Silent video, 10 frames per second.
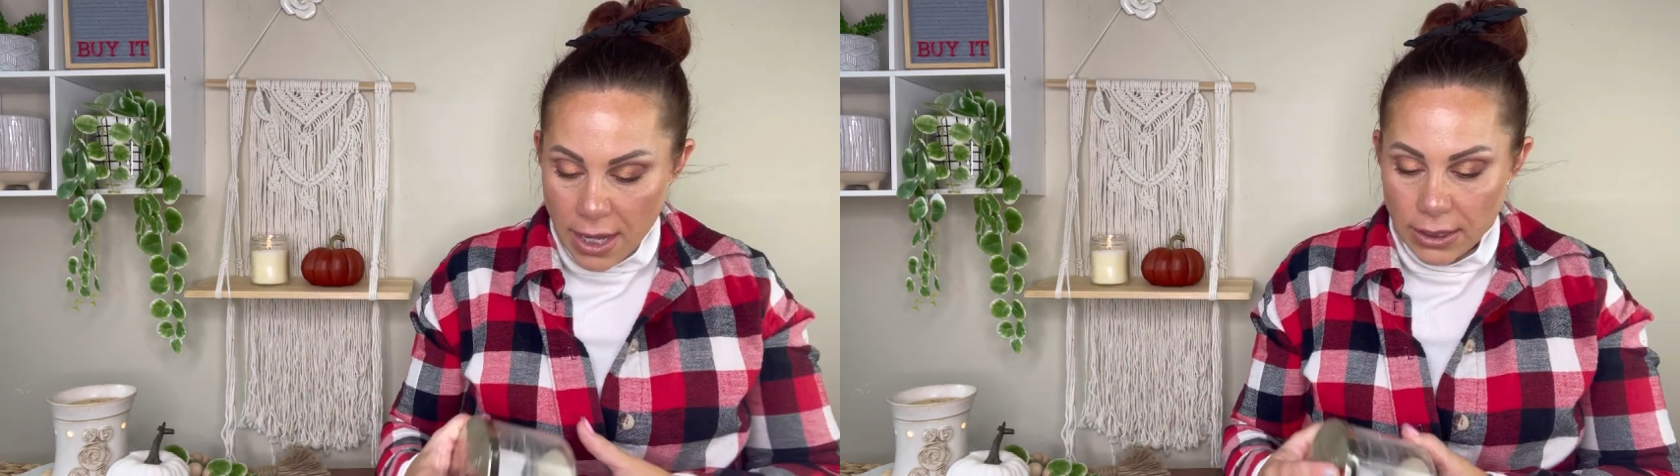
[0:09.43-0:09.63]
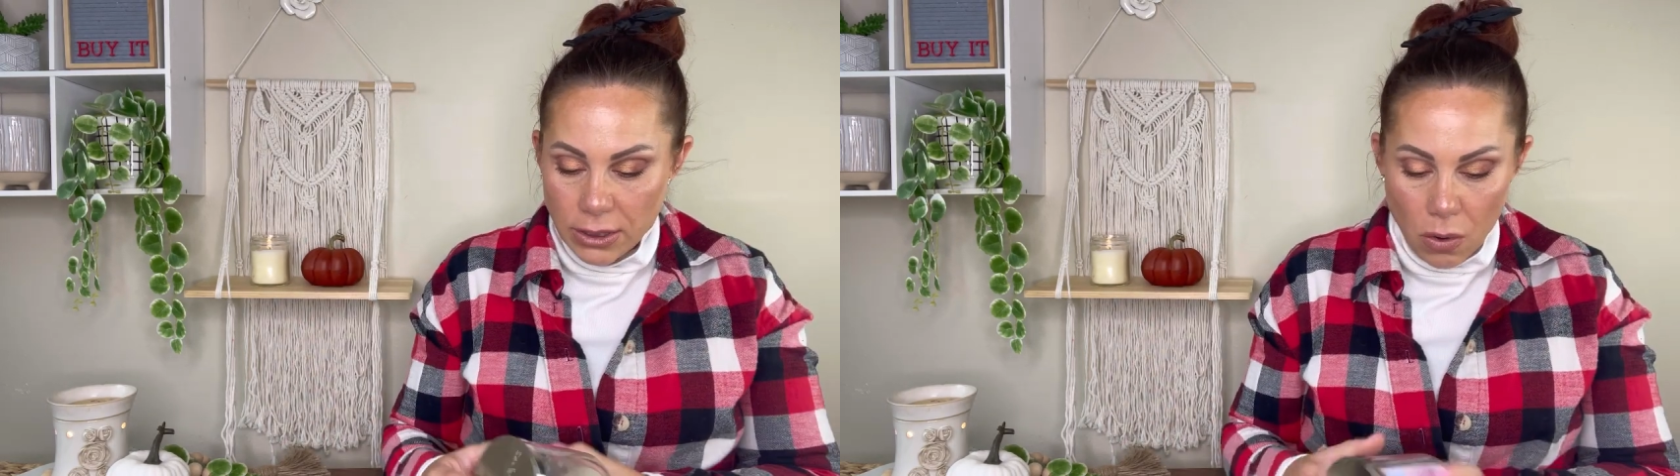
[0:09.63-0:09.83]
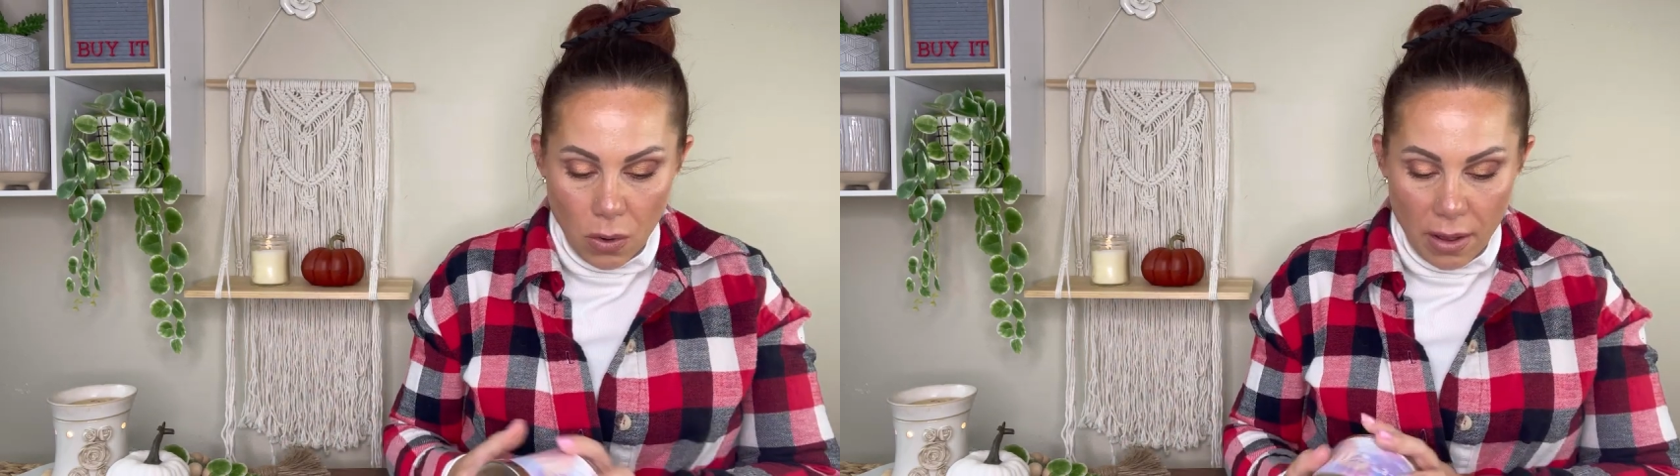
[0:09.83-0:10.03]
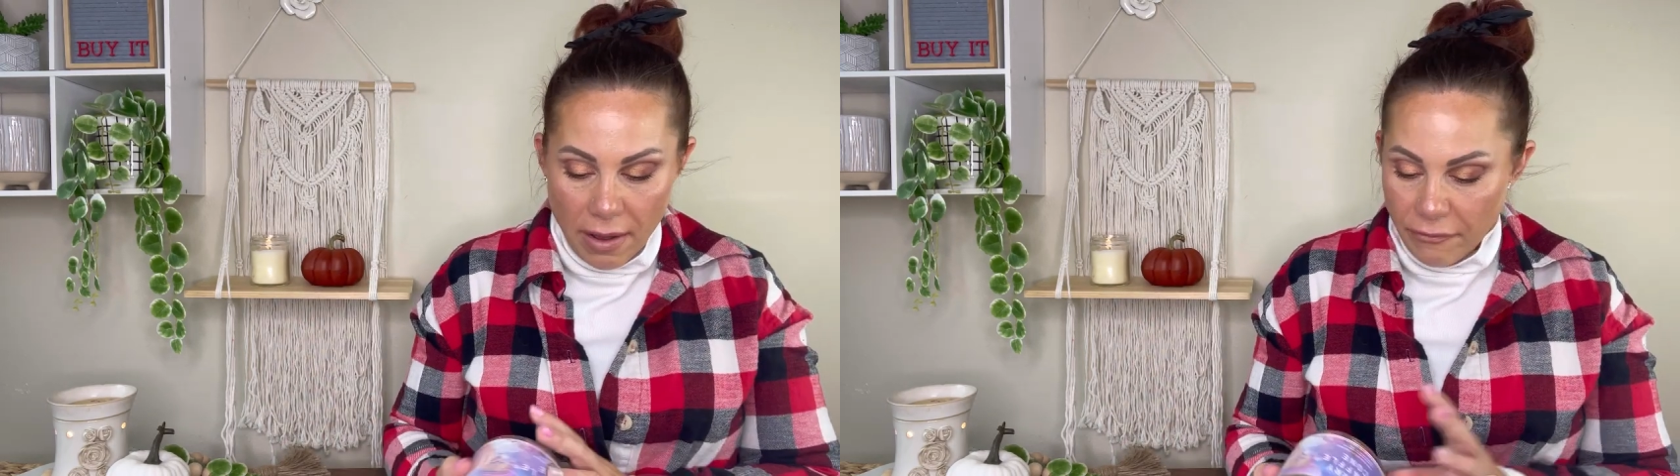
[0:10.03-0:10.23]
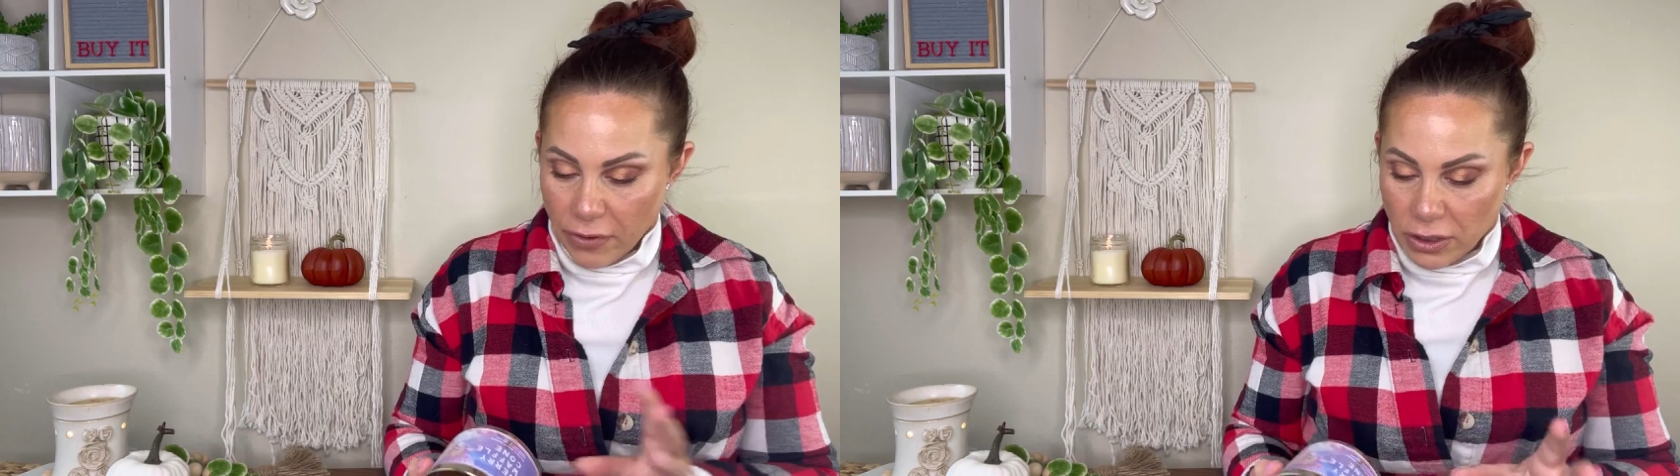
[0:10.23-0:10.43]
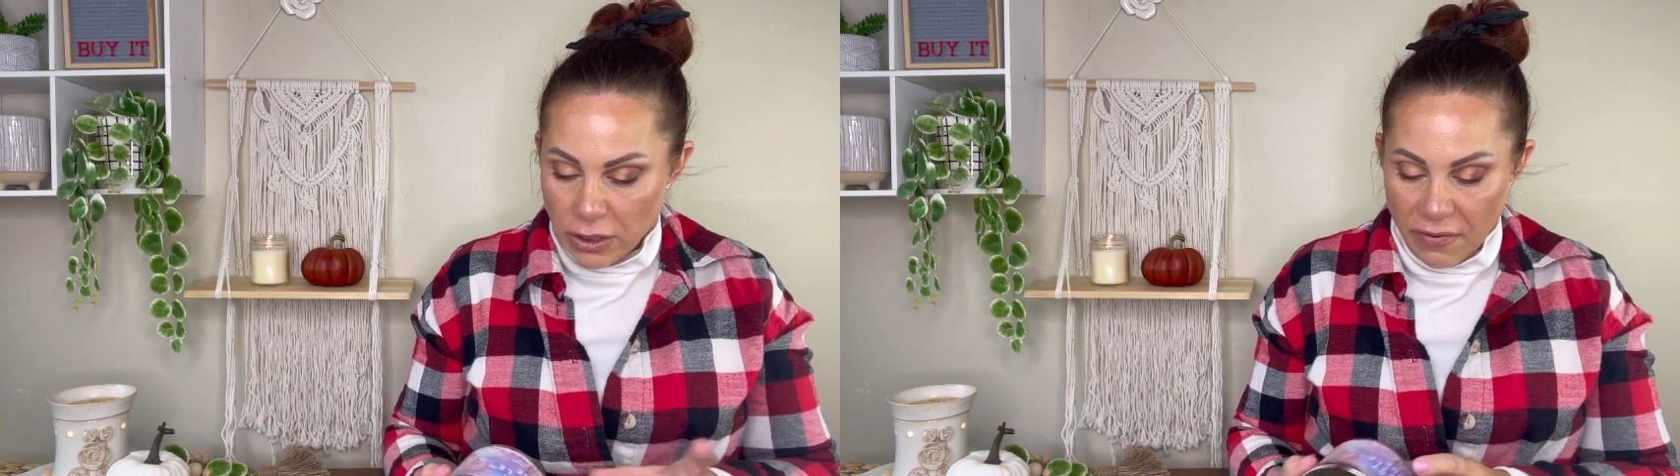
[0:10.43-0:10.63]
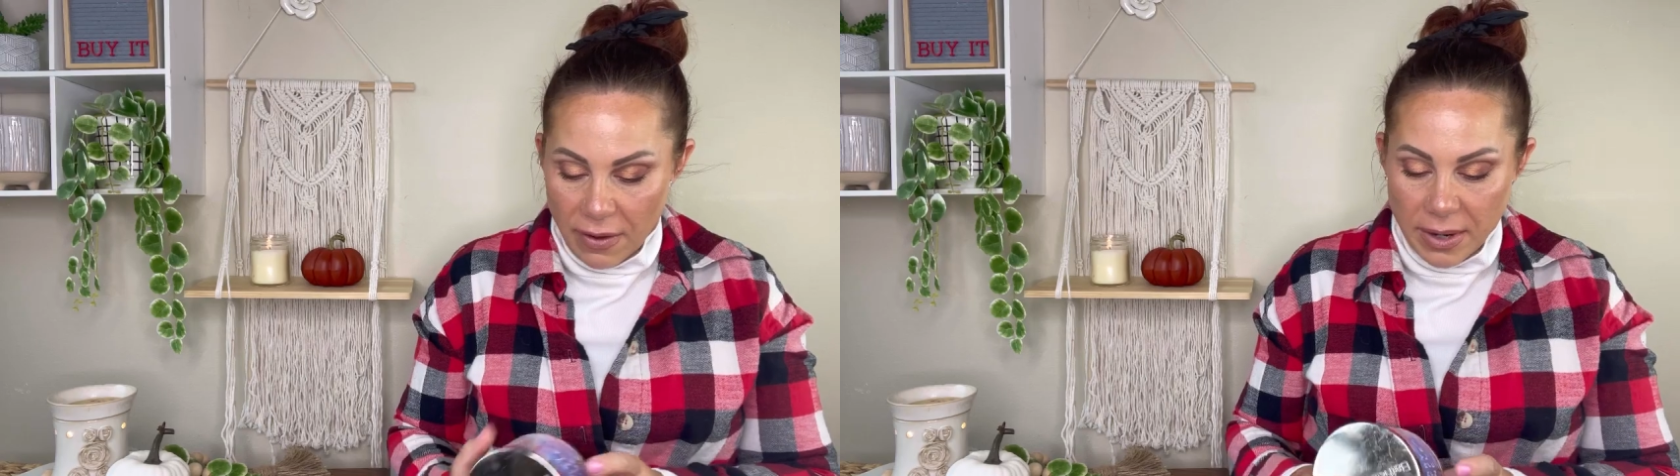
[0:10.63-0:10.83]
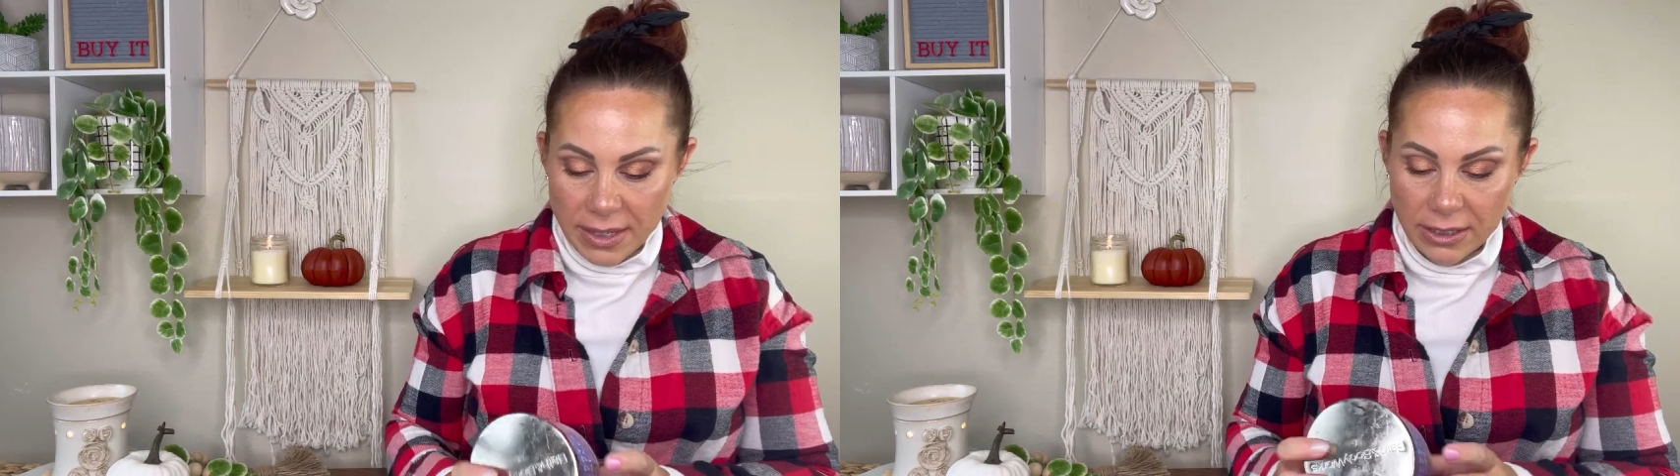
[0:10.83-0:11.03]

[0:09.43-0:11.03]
So first off, I'm going to